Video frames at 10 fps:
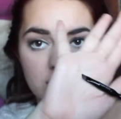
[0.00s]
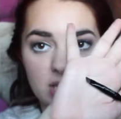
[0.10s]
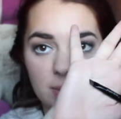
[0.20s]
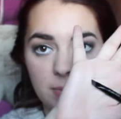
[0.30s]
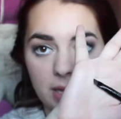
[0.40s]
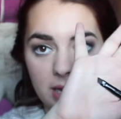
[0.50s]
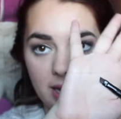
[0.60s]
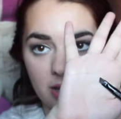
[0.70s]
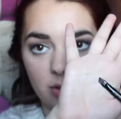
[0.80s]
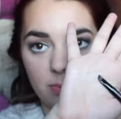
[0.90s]
just like a plain
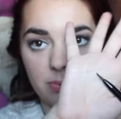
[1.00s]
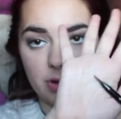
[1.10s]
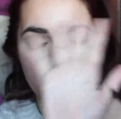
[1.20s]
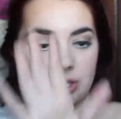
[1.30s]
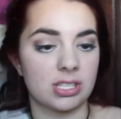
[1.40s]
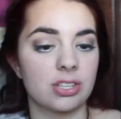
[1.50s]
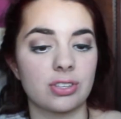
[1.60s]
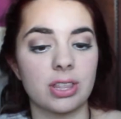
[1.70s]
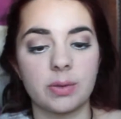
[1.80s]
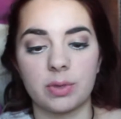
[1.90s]
angled brush.
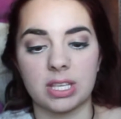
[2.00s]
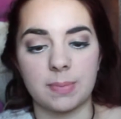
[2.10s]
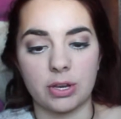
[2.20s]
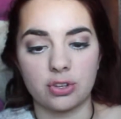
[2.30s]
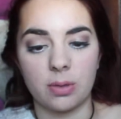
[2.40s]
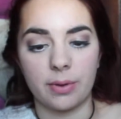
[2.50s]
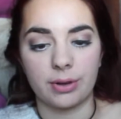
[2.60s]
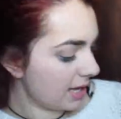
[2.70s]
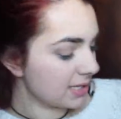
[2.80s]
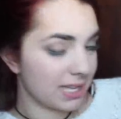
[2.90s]
There's nothing really special
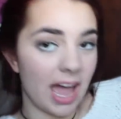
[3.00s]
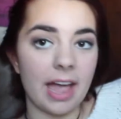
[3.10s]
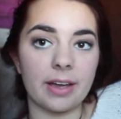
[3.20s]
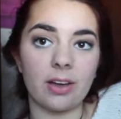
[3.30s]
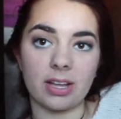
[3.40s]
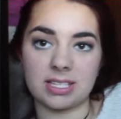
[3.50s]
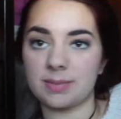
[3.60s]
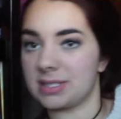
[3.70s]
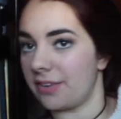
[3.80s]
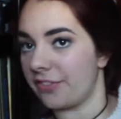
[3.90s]
about it. Next, I got
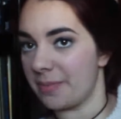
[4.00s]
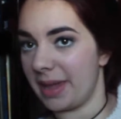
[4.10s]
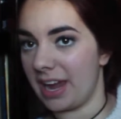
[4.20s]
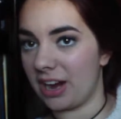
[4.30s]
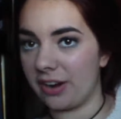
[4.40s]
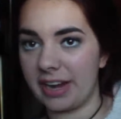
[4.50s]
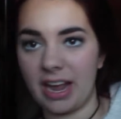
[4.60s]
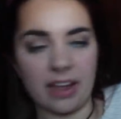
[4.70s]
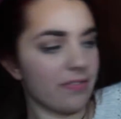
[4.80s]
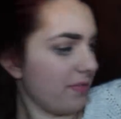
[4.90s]
some stuff from
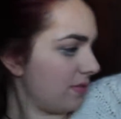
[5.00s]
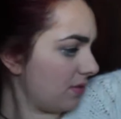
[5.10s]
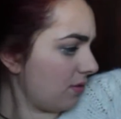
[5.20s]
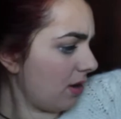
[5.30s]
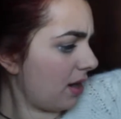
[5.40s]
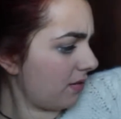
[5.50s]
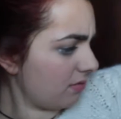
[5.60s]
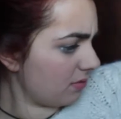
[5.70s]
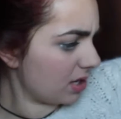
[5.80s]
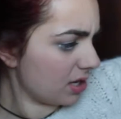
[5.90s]
Aerie. I've, oh,
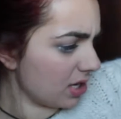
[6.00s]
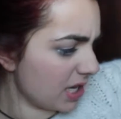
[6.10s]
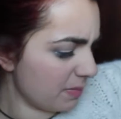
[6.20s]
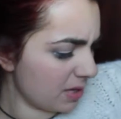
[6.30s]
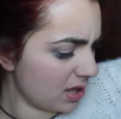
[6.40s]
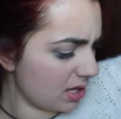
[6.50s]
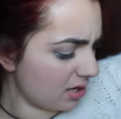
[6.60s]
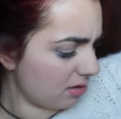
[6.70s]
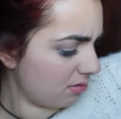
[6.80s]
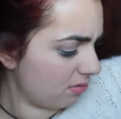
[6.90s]
oh, they didn't give me
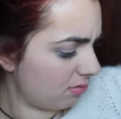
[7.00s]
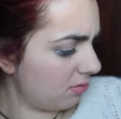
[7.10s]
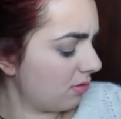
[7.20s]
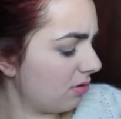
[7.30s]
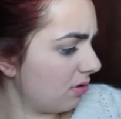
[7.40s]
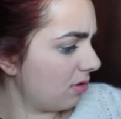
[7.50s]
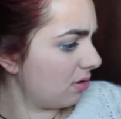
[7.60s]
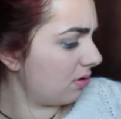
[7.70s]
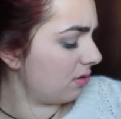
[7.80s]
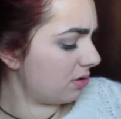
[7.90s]
the,
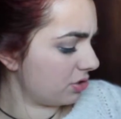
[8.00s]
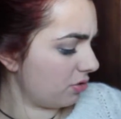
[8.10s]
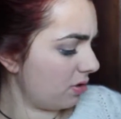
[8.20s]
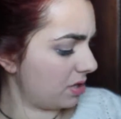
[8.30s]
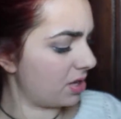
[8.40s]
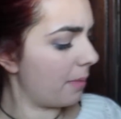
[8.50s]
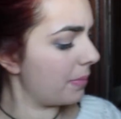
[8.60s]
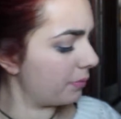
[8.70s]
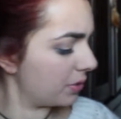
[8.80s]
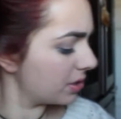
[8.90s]
this girl has
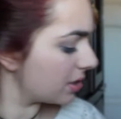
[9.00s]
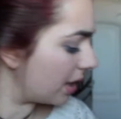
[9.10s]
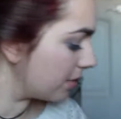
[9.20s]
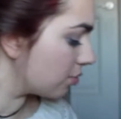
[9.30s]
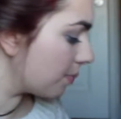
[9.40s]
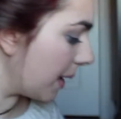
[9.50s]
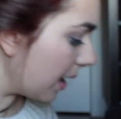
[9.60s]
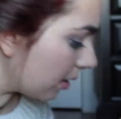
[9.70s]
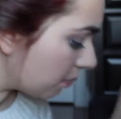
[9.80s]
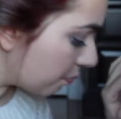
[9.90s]
not been retouched
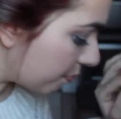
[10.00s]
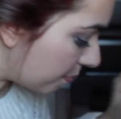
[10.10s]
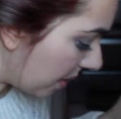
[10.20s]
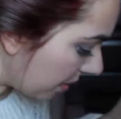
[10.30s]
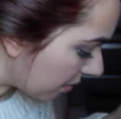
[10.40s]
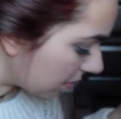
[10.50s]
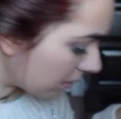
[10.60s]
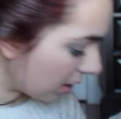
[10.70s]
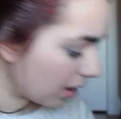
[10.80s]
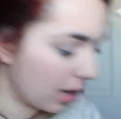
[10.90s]
Boo.
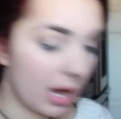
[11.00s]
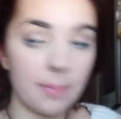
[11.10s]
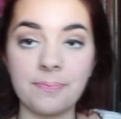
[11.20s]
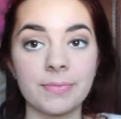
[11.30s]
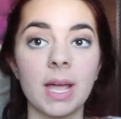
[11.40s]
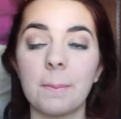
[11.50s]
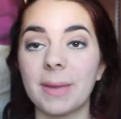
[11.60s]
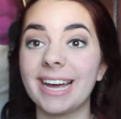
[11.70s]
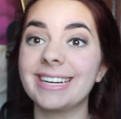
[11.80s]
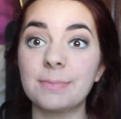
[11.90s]
Um,
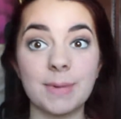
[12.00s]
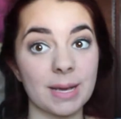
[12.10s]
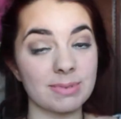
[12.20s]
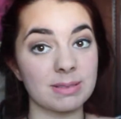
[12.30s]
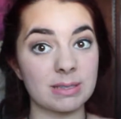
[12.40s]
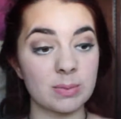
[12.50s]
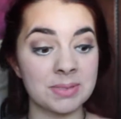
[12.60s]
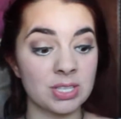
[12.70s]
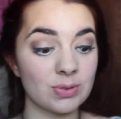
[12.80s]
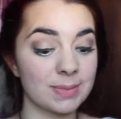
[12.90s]
but I did pick up some
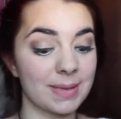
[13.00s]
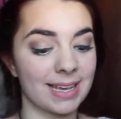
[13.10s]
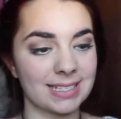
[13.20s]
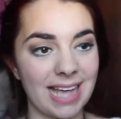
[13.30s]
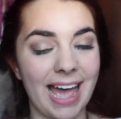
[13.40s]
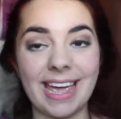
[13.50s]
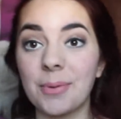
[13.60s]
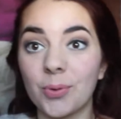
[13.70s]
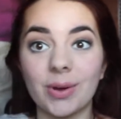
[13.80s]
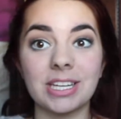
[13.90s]
swimsuits because I
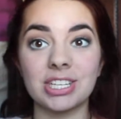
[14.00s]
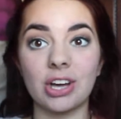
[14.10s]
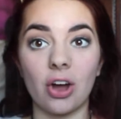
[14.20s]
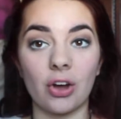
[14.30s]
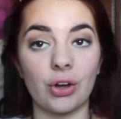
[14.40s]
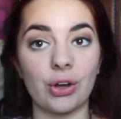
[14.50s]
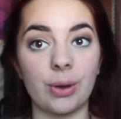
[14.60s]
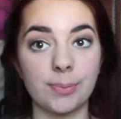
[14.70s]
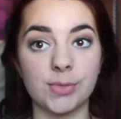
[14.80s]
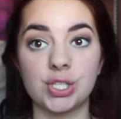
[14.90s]
am going
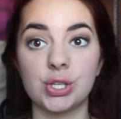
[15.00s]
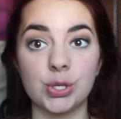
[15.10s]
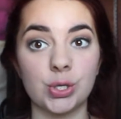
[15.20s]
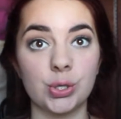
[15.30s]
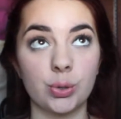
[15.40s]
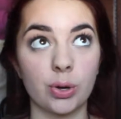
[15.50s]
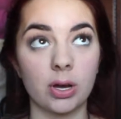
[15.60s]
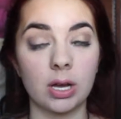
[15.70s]
um, to